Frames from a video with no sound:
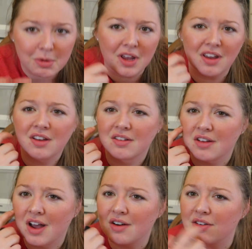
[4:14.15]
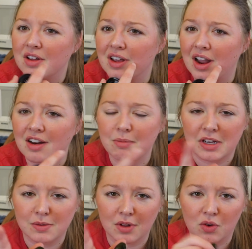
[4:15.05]
me. It kind of
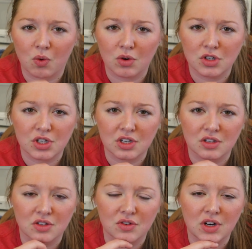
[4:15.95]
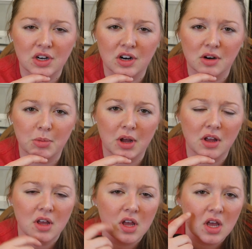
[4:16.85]
makes me look orangey in the screen here,
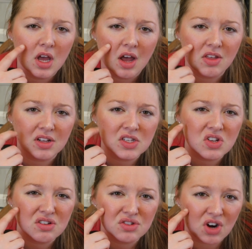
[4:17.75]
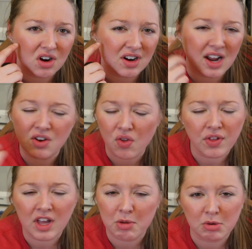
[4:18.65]
but I think it's a little dark. I don't
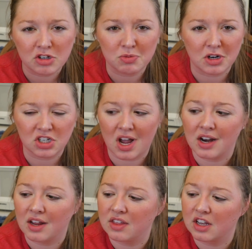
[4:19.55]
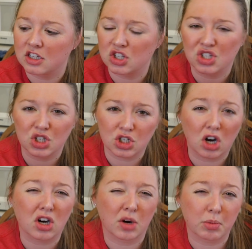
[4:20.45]
think I put too much on. I think it's just a
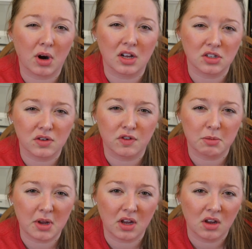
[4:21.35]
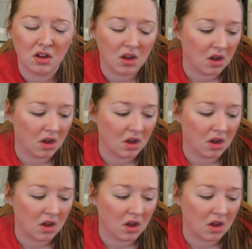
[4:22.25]
darker bronzer for me.